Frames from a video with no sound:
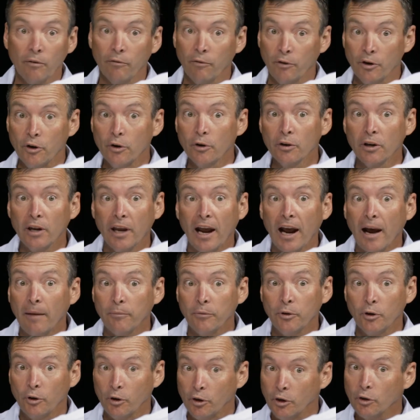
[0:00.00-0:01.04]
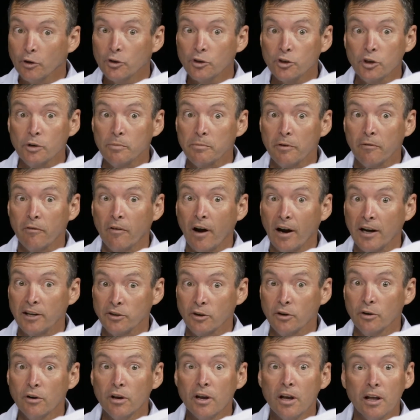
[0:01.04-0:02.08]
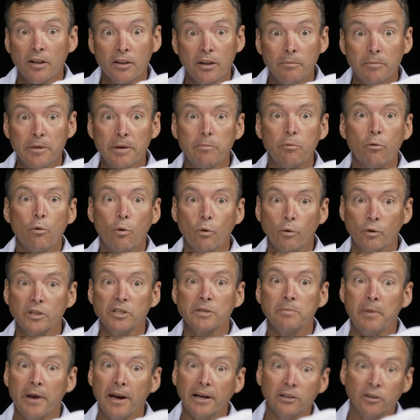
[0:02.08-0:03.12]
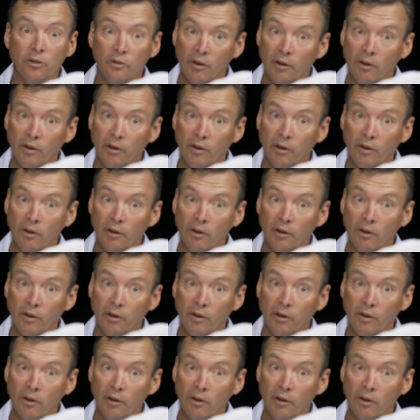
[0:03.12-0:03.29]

for your captain or your supervisor, then people will respect you.